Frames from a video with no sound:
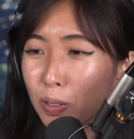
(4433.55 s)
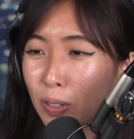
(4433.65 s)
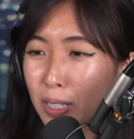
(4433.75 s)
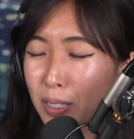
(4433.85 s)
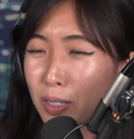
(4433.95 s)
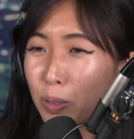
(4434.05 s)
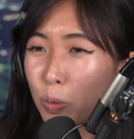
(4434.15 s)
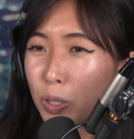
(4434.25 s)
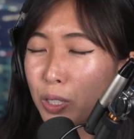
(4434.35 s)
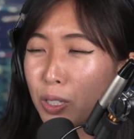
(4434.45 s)
Fest in the
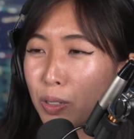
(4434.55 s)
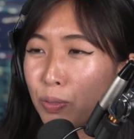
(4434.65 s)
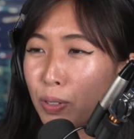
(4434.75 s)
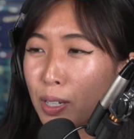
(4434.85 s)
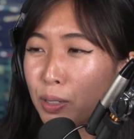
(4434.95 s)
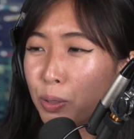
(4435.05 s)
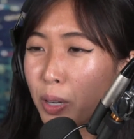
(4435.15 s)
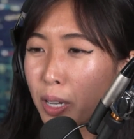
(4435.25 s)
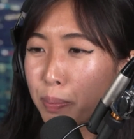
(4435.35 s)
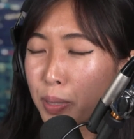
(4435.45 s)
woods of uh, New
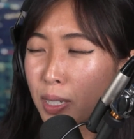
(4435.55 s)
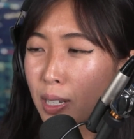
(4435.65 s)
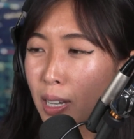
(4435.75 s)
Hampshire.